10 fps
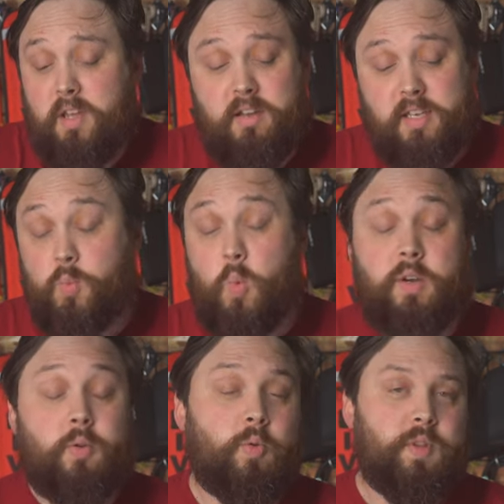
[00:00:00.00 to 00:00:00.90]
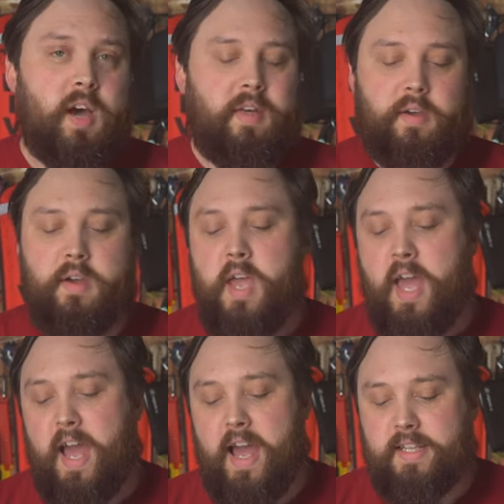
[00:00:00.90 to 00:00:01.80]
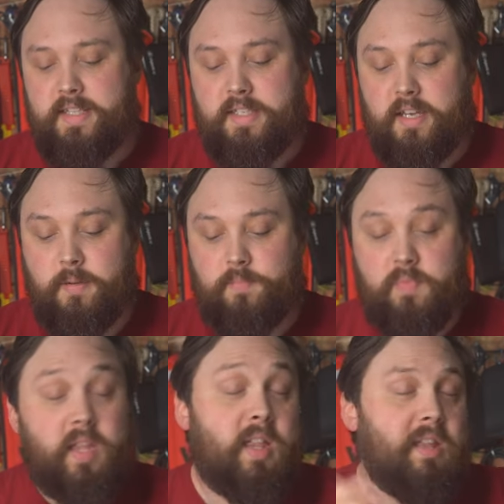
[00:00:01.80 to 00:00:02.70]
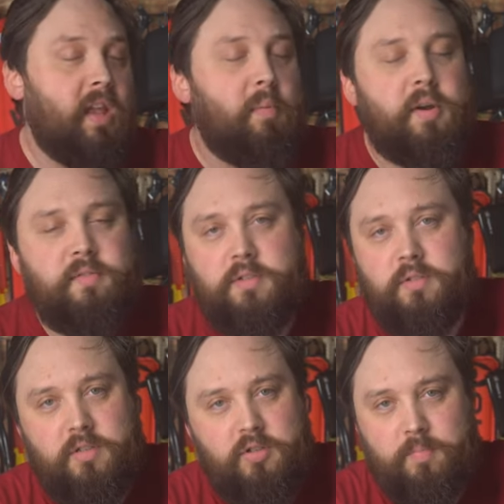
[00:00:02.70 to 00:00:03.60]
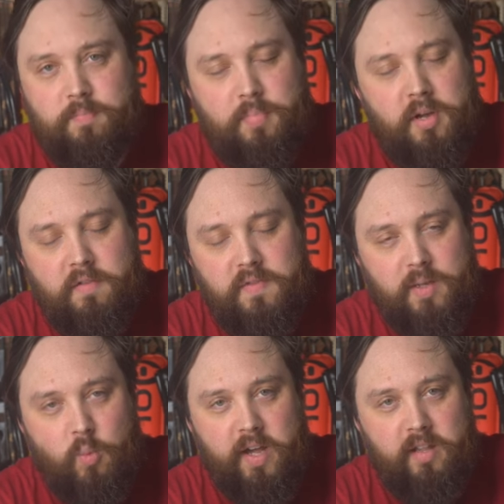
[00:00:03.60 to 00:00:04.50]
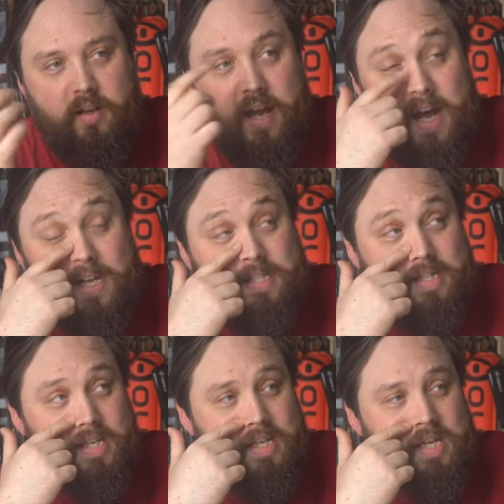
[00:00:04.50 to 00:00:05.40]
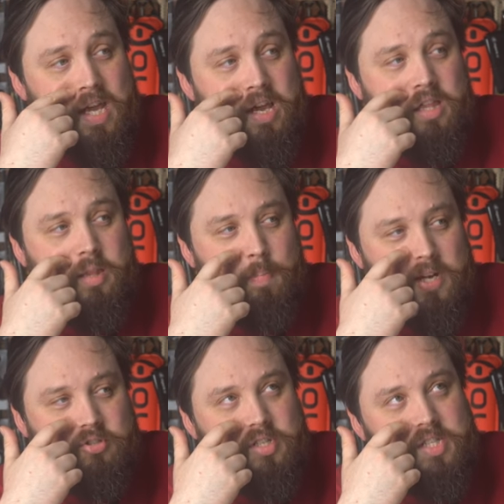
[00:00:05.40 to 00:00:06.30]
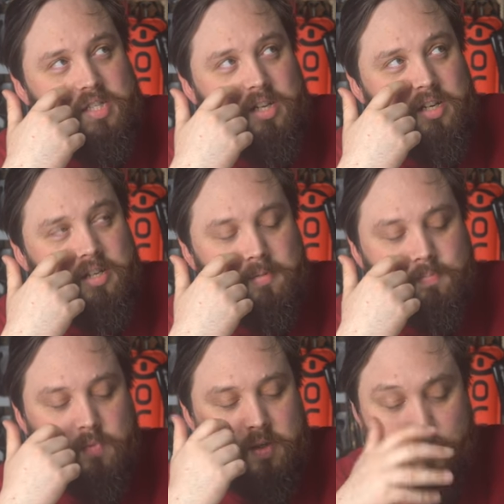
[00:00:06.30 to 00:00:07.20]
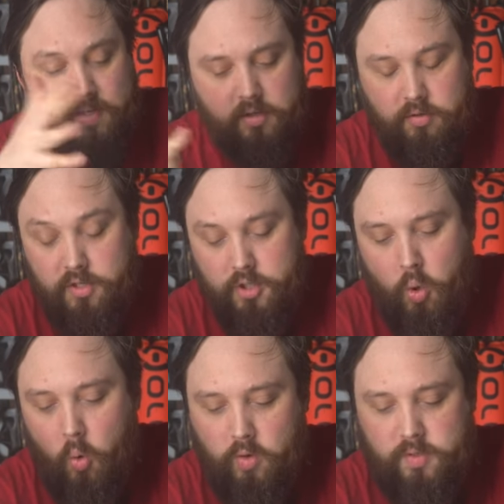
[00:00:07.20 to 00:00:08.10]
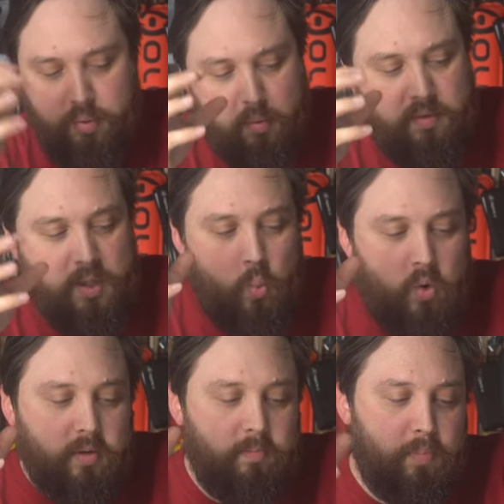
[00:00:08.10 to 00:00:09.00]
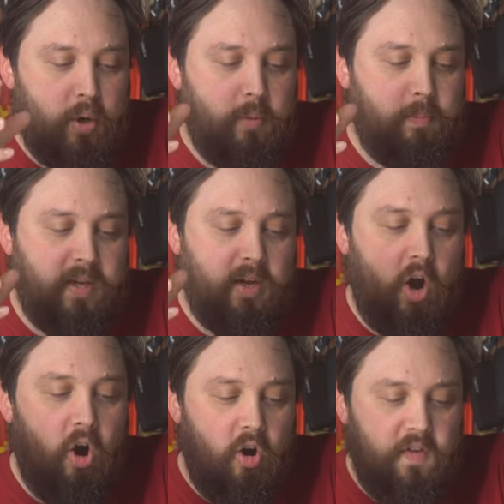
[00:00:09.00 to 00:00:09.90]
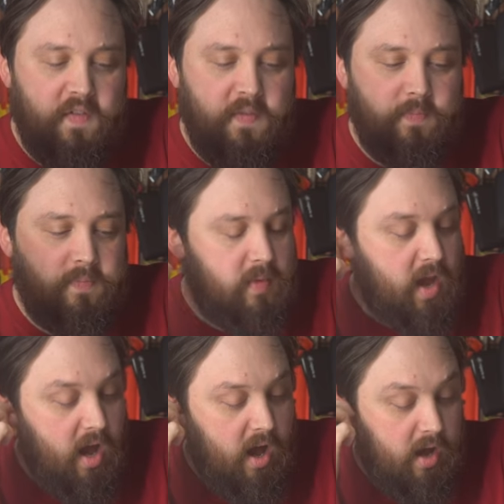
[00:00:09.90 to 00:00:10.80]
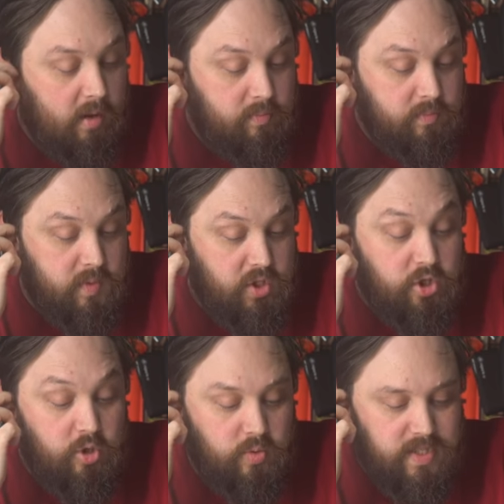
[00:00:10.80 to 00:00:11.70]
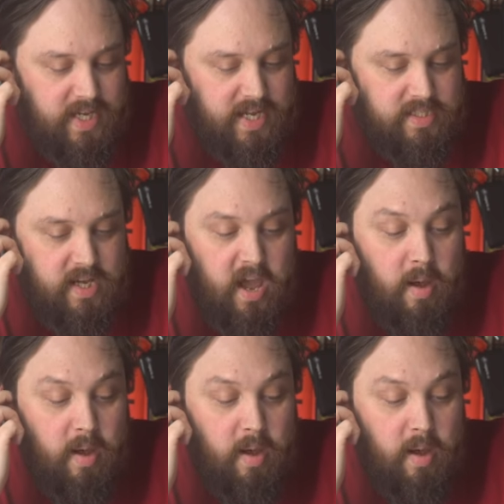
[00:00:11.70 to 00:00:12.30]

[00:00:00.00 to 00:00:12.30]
Uh, it's one or the other, and um, th they both do the job perfectly well. And the the battery style, especially on a torch, probably wouldn't put me off um, choosing it.